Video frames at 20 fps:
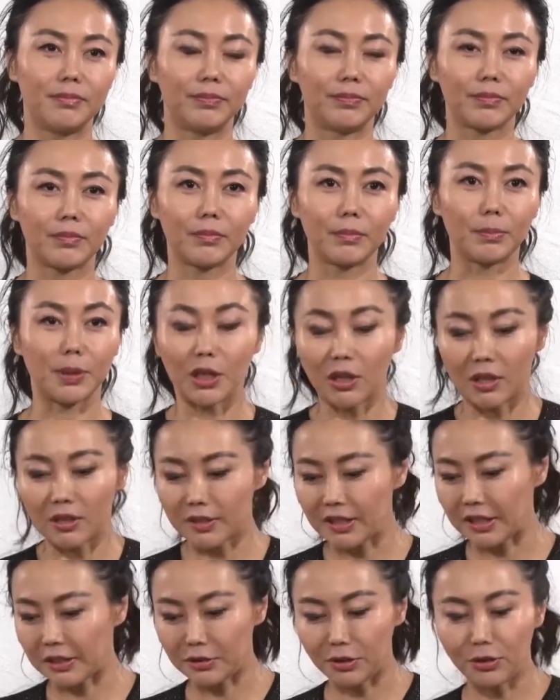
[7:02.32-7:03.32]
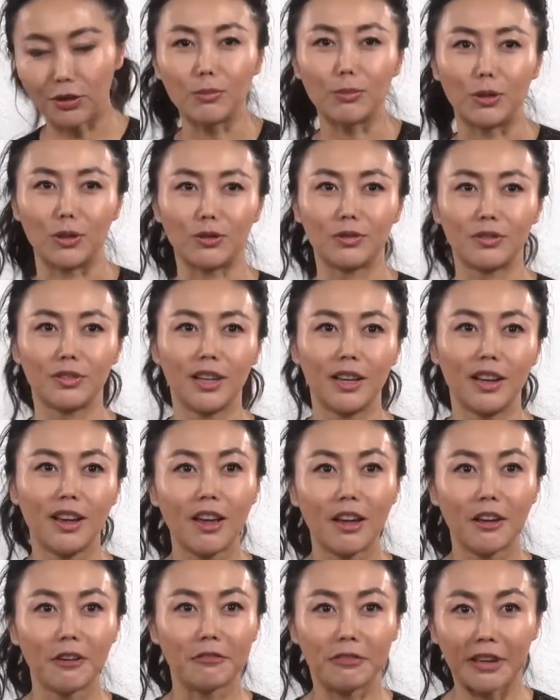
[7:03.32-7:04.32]
because it's normal.
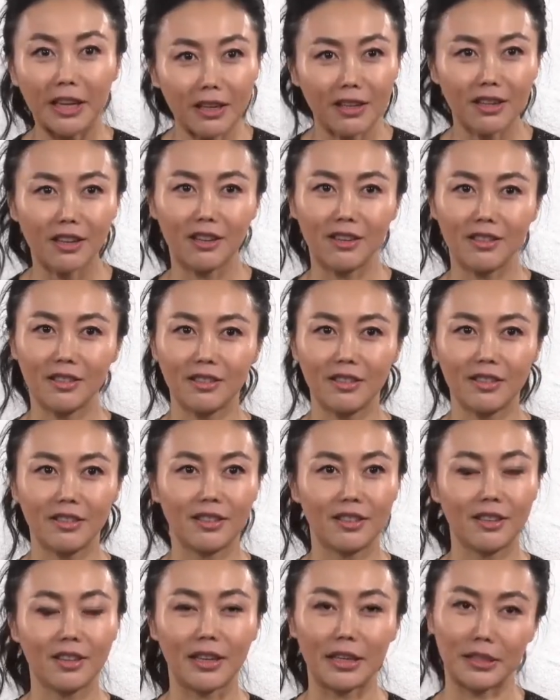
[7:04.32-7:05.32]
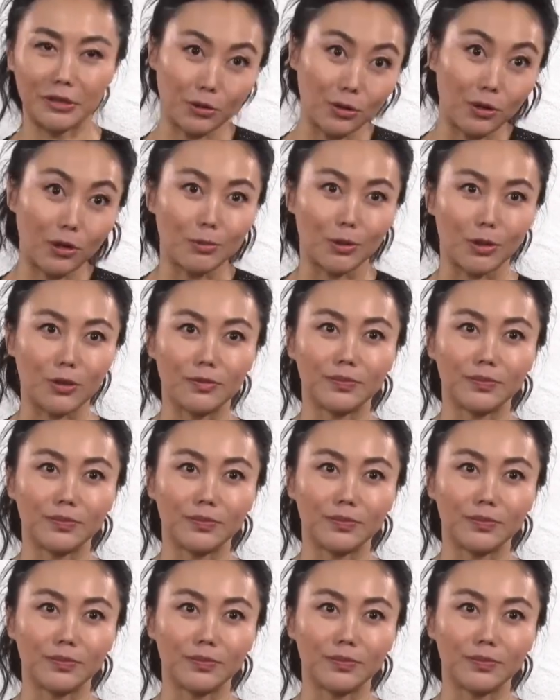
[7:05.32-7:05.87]
Failure is normal.